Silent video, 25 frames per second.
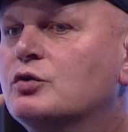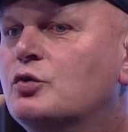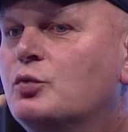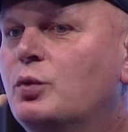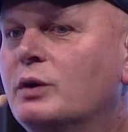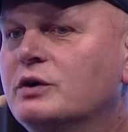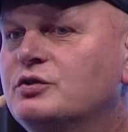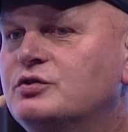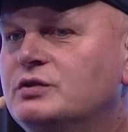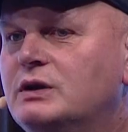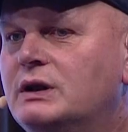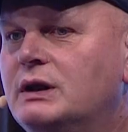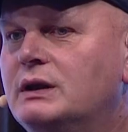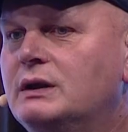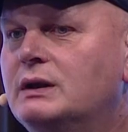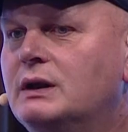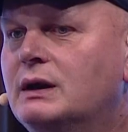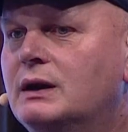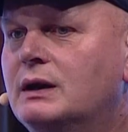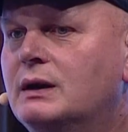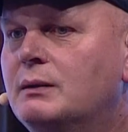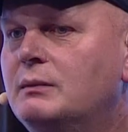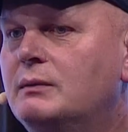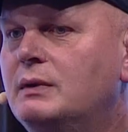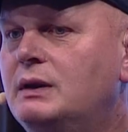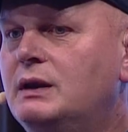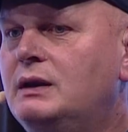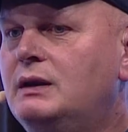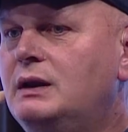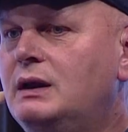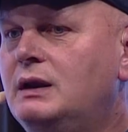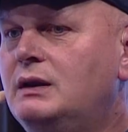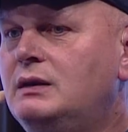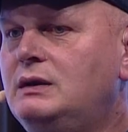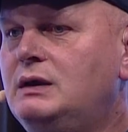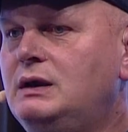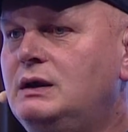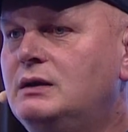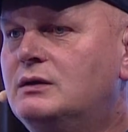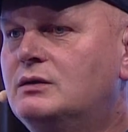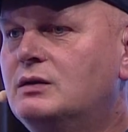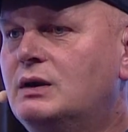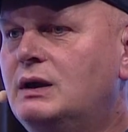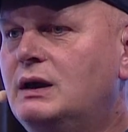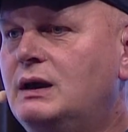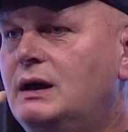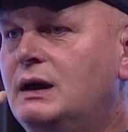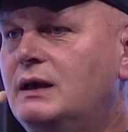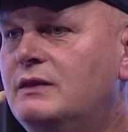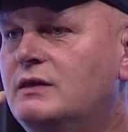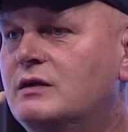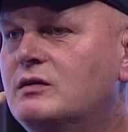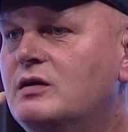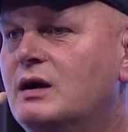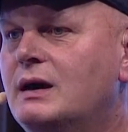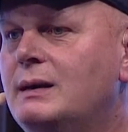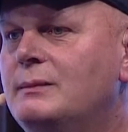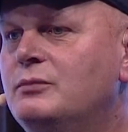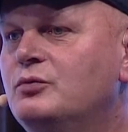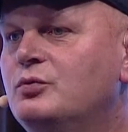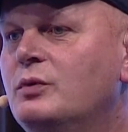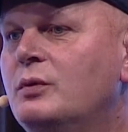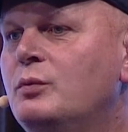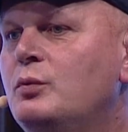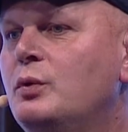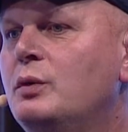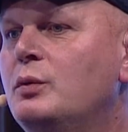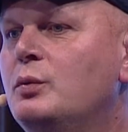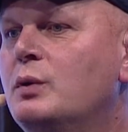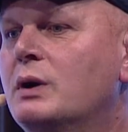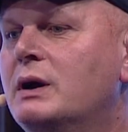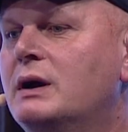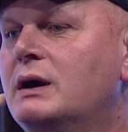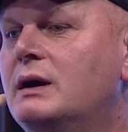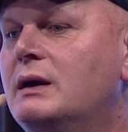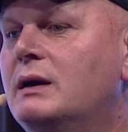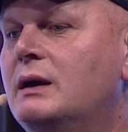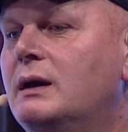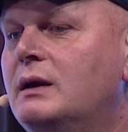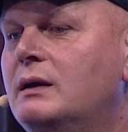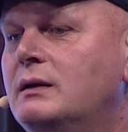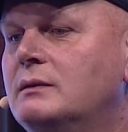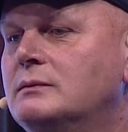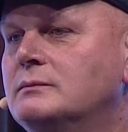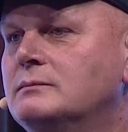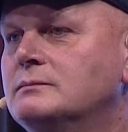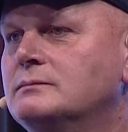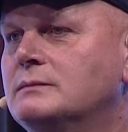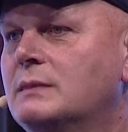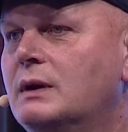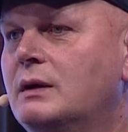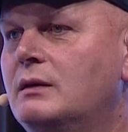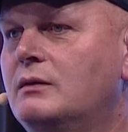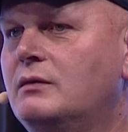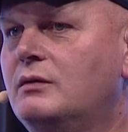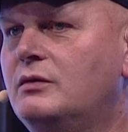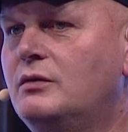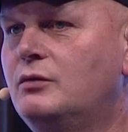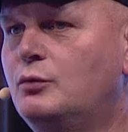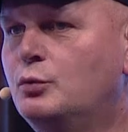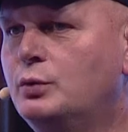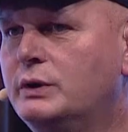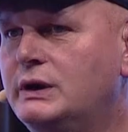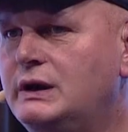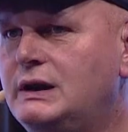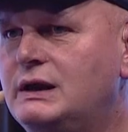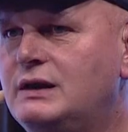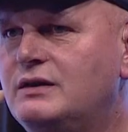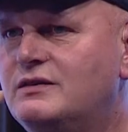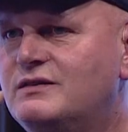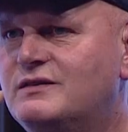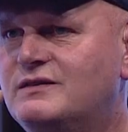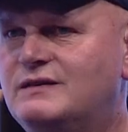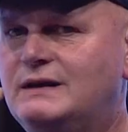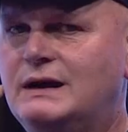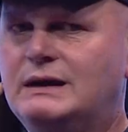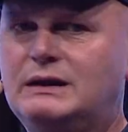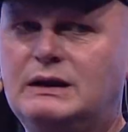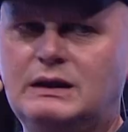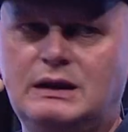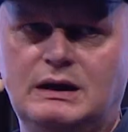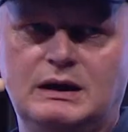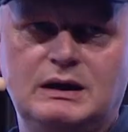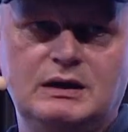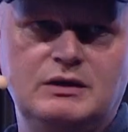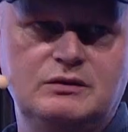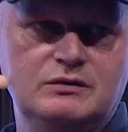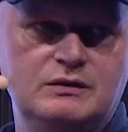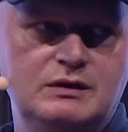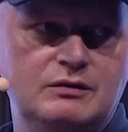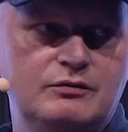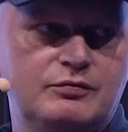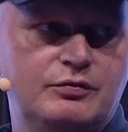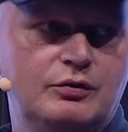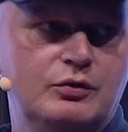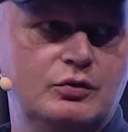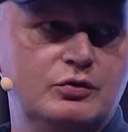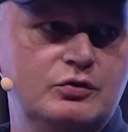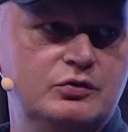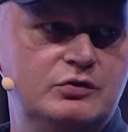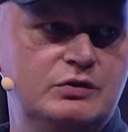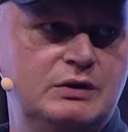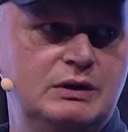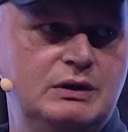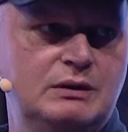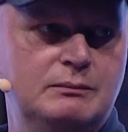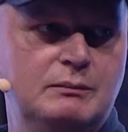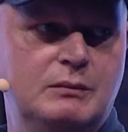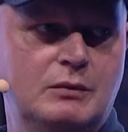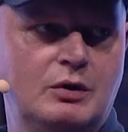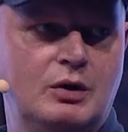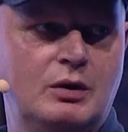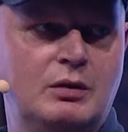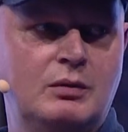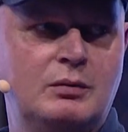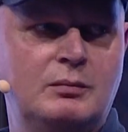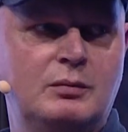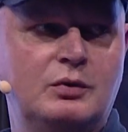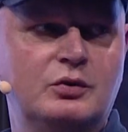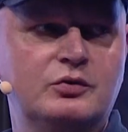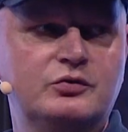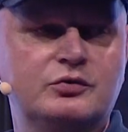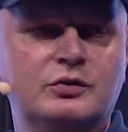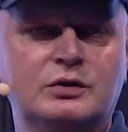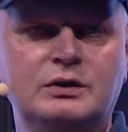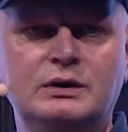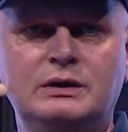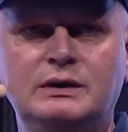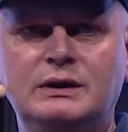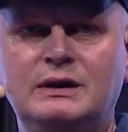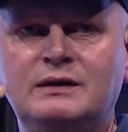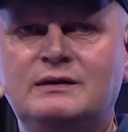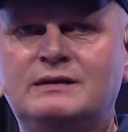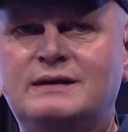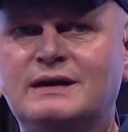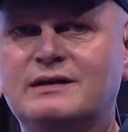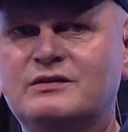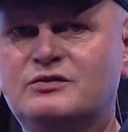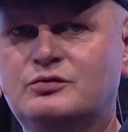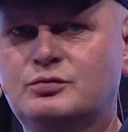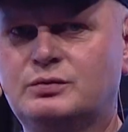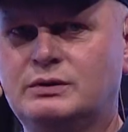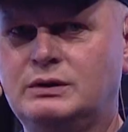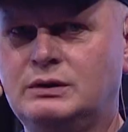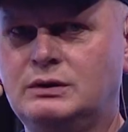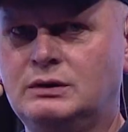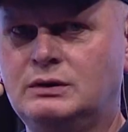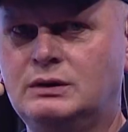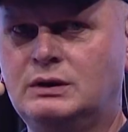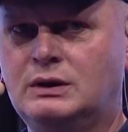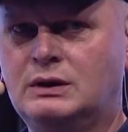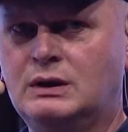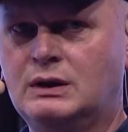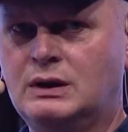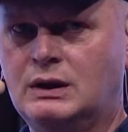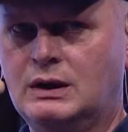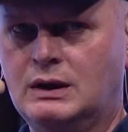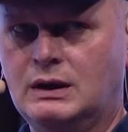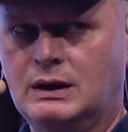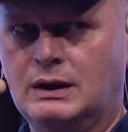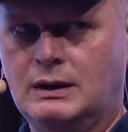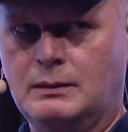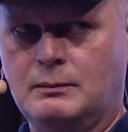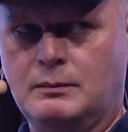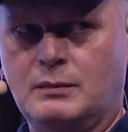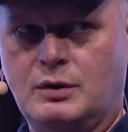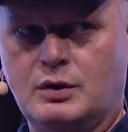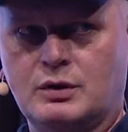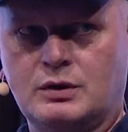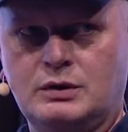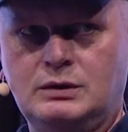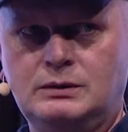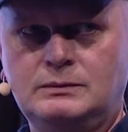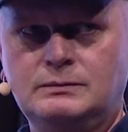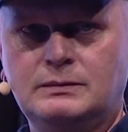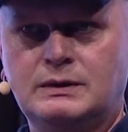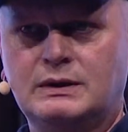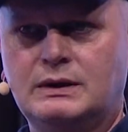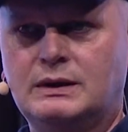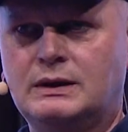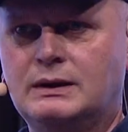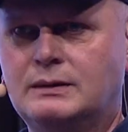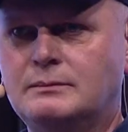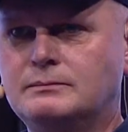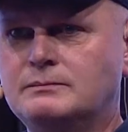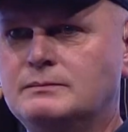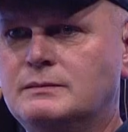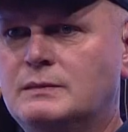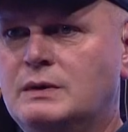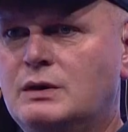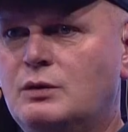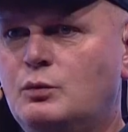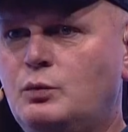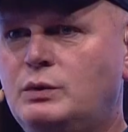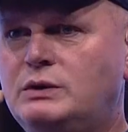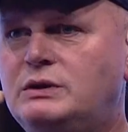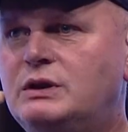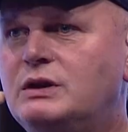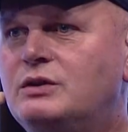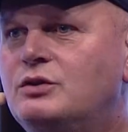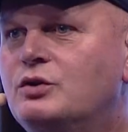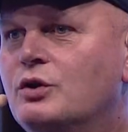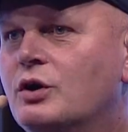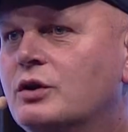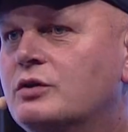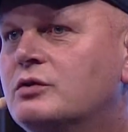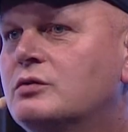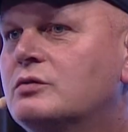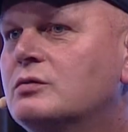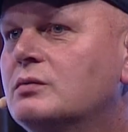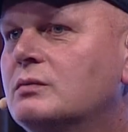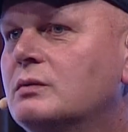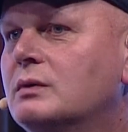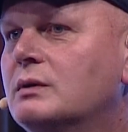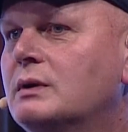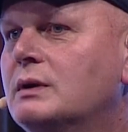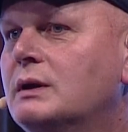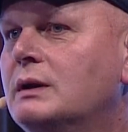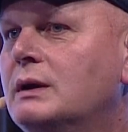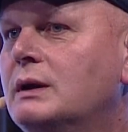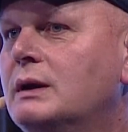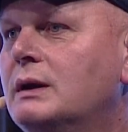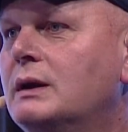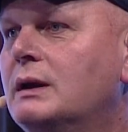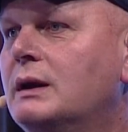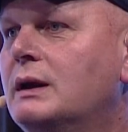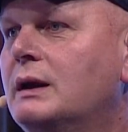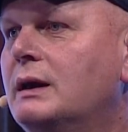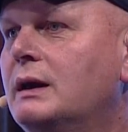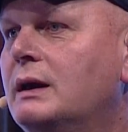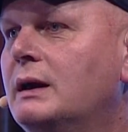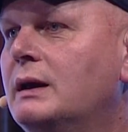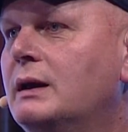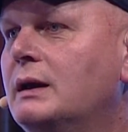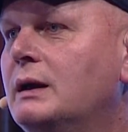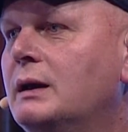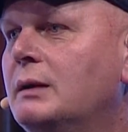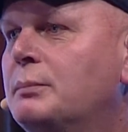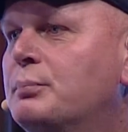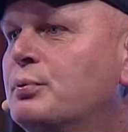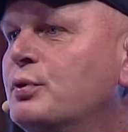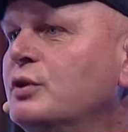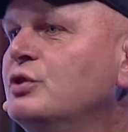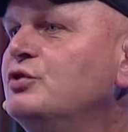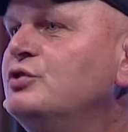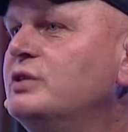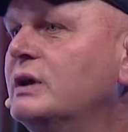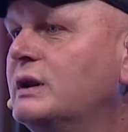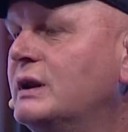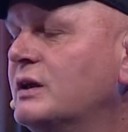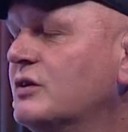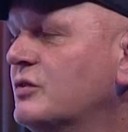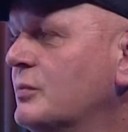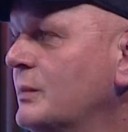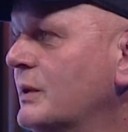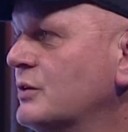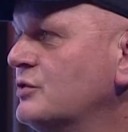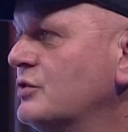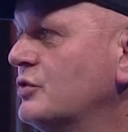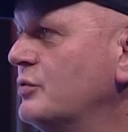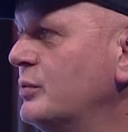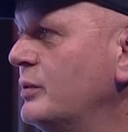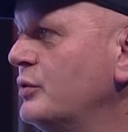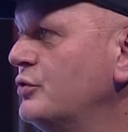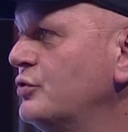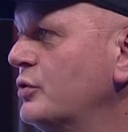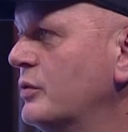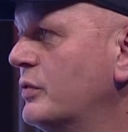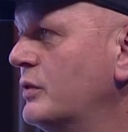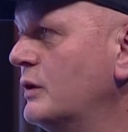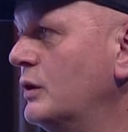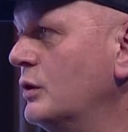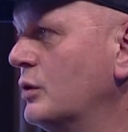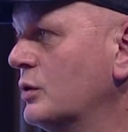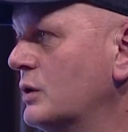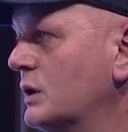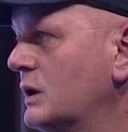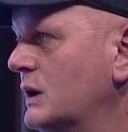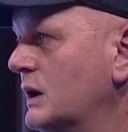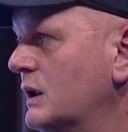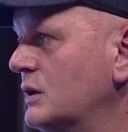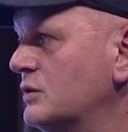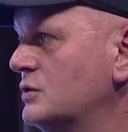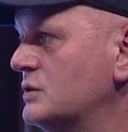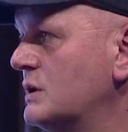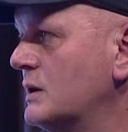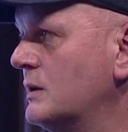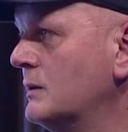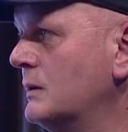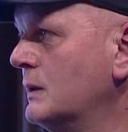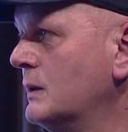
question. And indeed, at the times when we were really standardized and focusing almost on an industrial model, we did not appreciate as much as we should the local culture.